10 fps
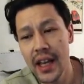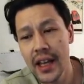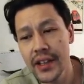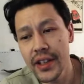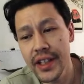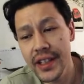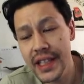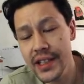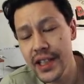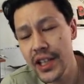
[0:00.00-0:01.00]
And in
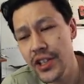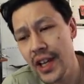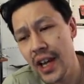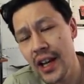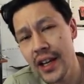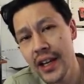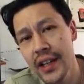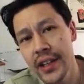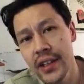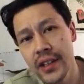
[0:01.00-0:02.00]
this stage
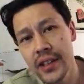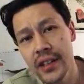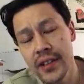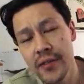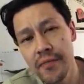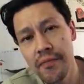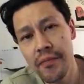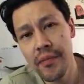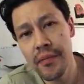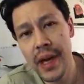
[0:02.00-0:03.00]
I
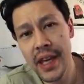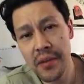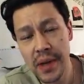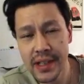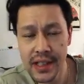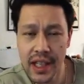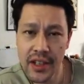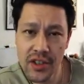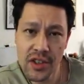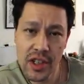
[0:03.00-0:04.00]
make my
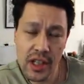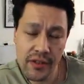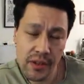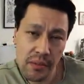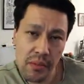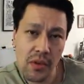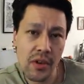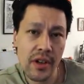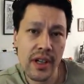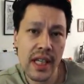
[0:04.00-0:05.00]
sketch even
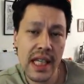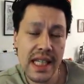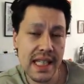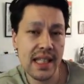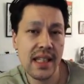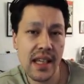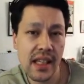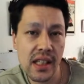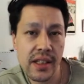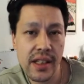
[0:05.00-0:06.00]
more
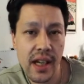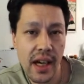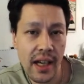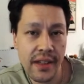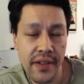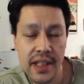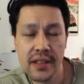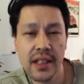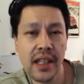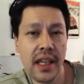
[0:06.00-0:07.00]
detailed. I
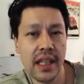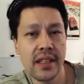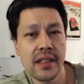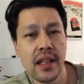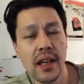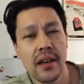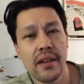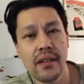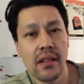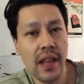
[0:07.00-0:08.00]
investigate
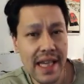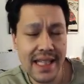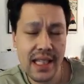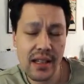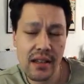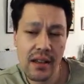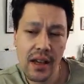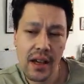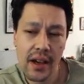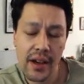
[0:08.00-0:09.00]
the lighting,
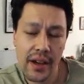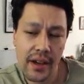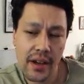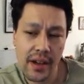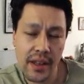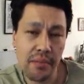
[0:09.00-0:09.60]
the